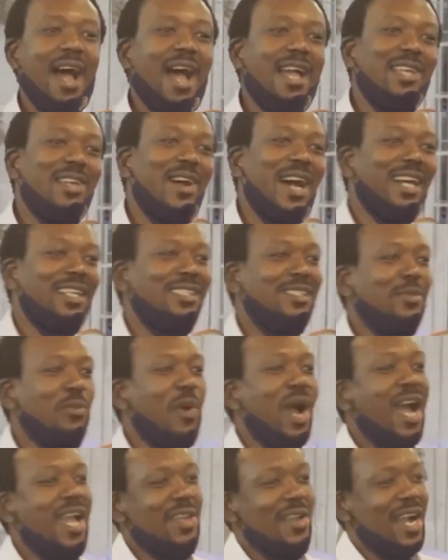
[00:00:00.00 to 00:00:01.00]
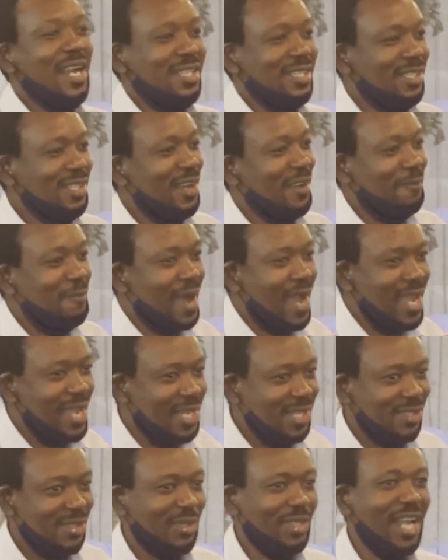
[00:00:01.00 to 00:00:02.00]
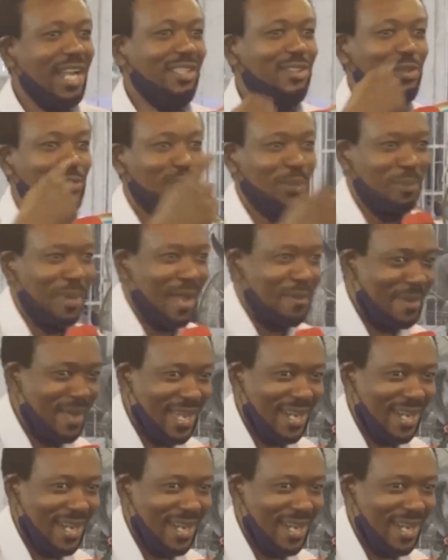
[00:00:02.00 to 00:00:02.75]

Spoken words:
Are you asking, why are you asking of my age? So that you do my